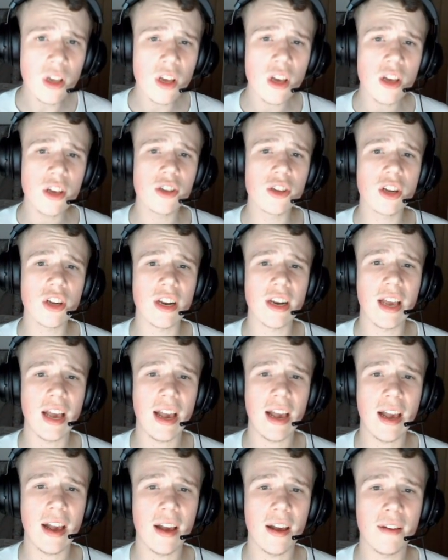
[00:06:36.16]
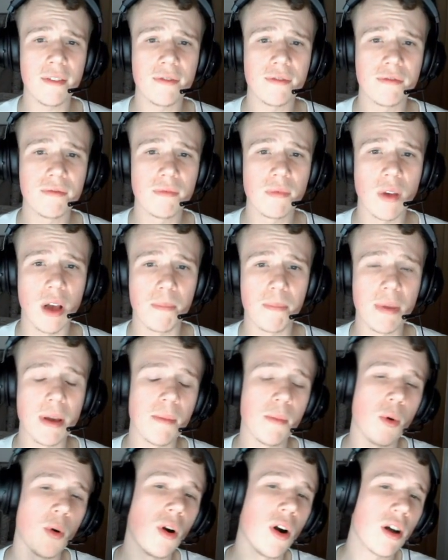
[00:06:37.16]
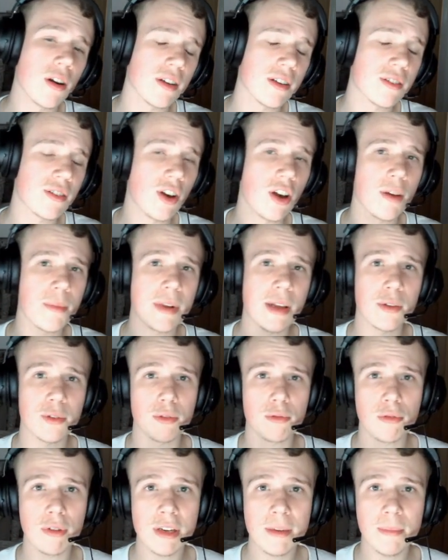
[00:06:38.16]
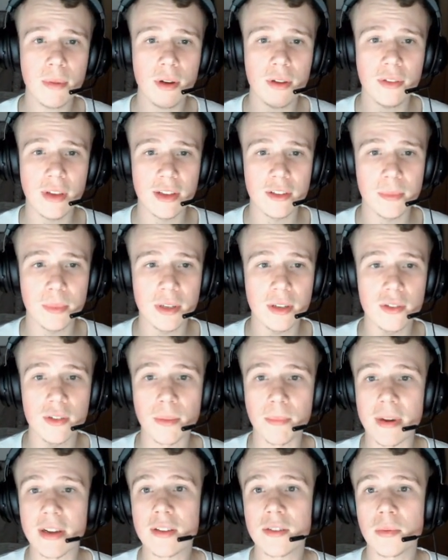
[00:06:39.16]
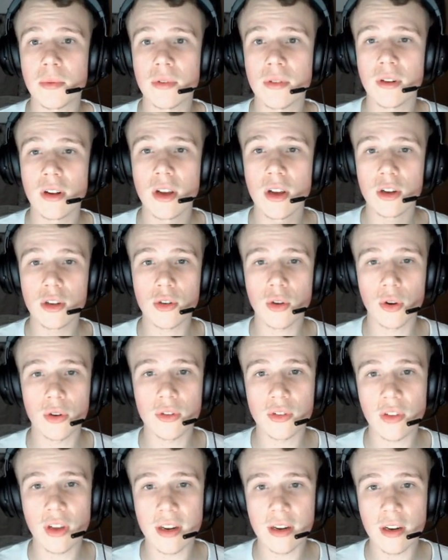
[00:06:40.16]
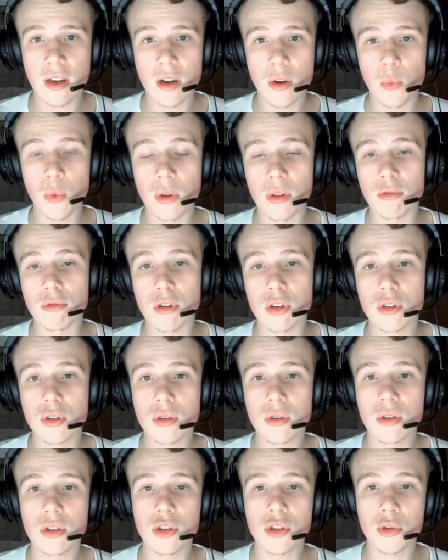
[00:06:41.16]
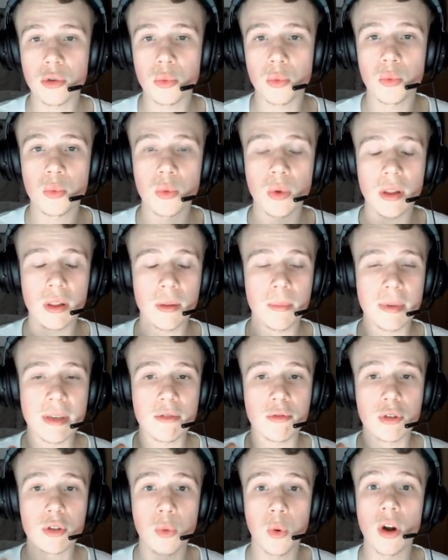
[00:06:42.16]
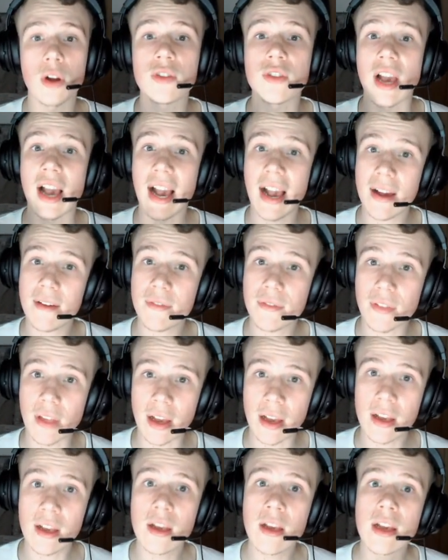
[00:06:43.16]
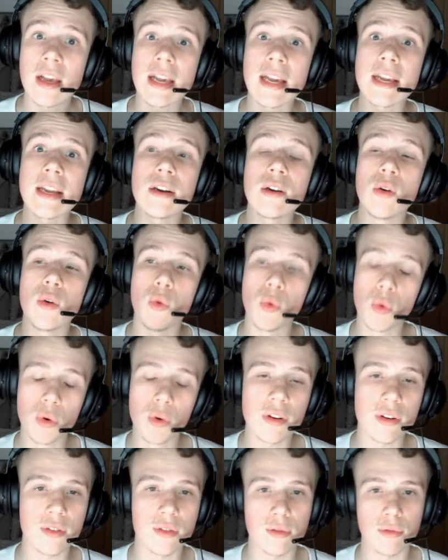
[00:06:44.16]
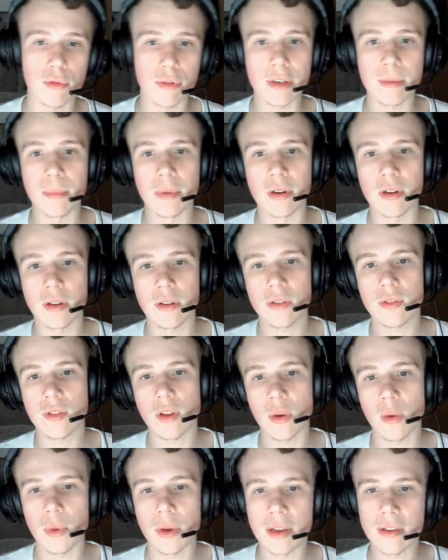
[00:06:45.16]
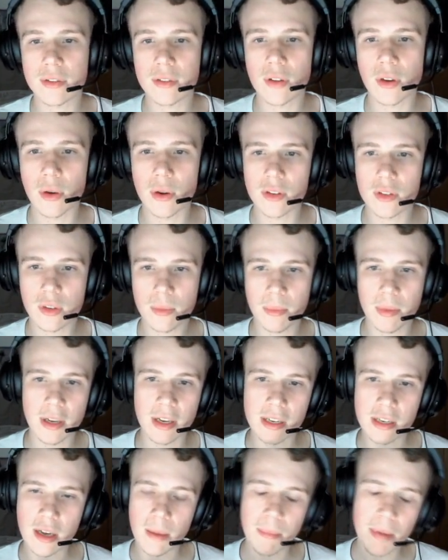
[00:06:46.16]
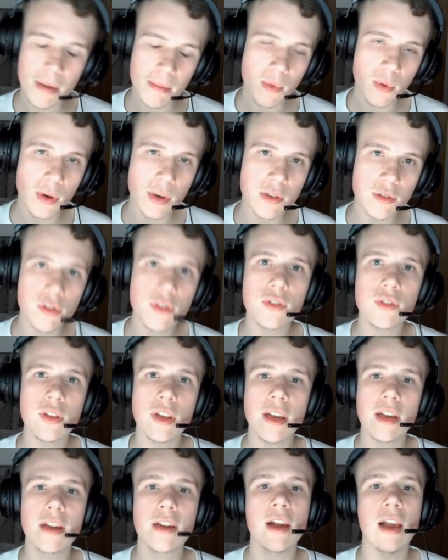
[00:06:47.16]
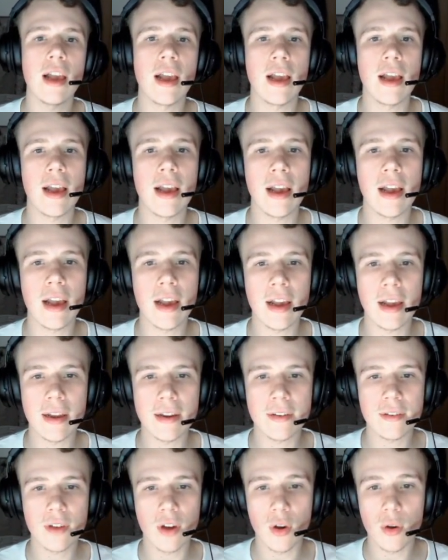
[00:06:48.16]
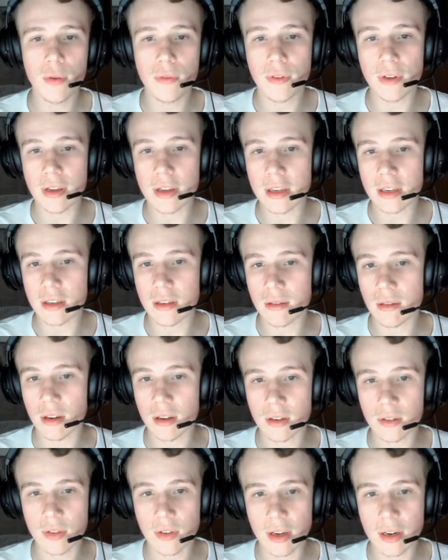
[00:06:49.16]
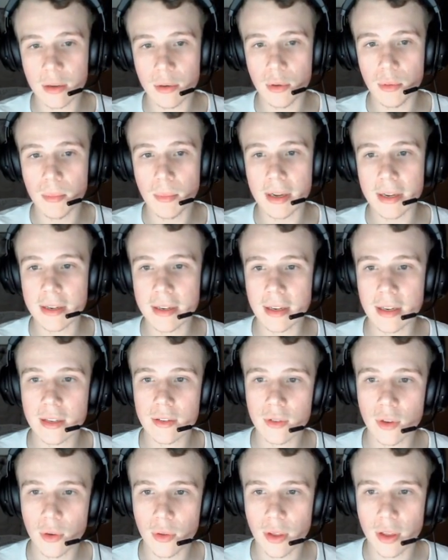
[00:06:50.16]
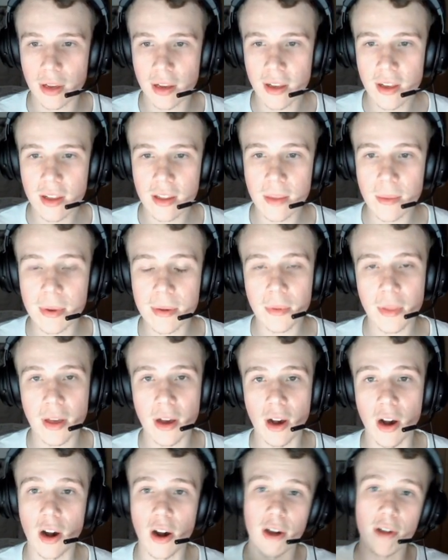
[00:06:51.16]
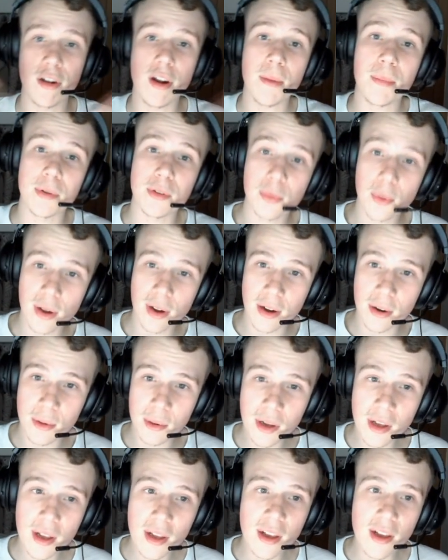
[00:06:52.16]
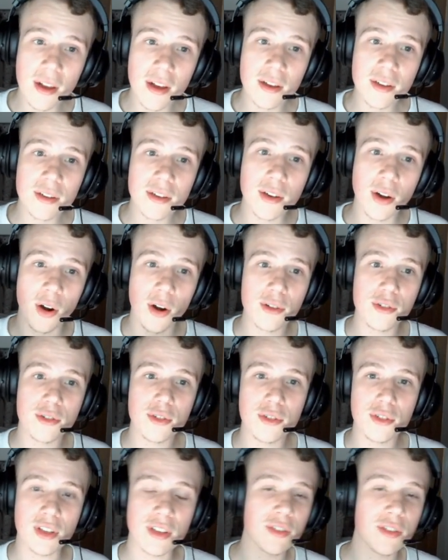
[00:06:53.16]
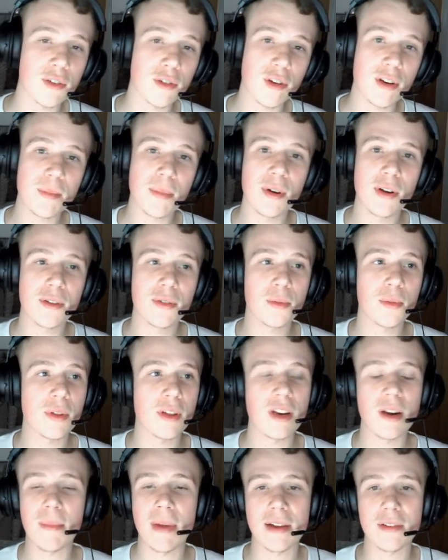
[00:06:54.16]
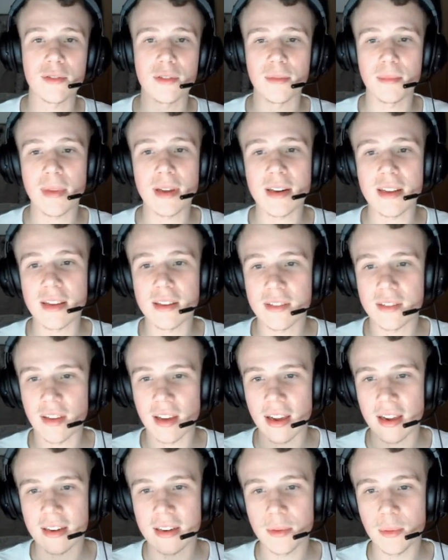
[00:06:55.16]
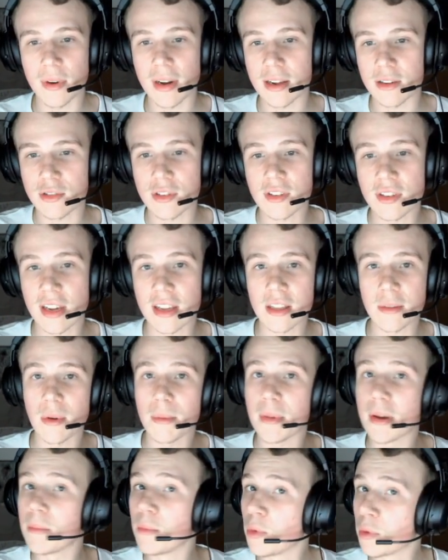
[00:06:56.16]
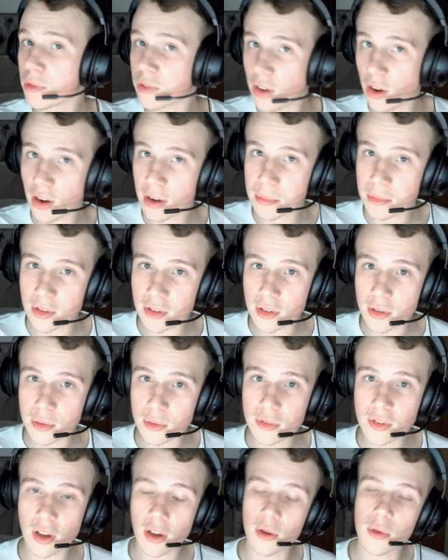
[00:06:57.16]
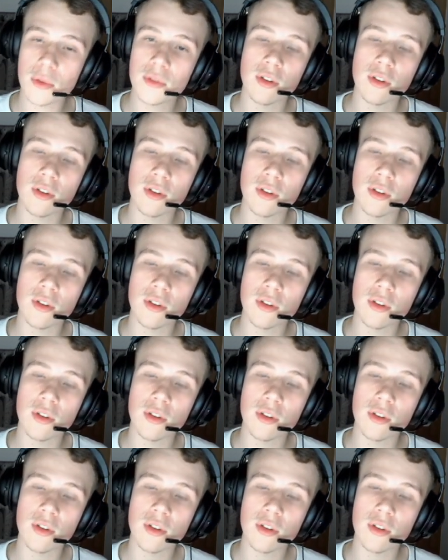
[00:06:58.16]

You're going to have a bit more harder time now to Rebirth, as because the basement content you will be required to have that in order to Rebirth, so it's going to be a bit more interesting, and hopefully, like I said, it will make it so that the people that are higher up as well can't just easily Rebirth within a matter of minutes, and it will actually take them a bit more time to do so.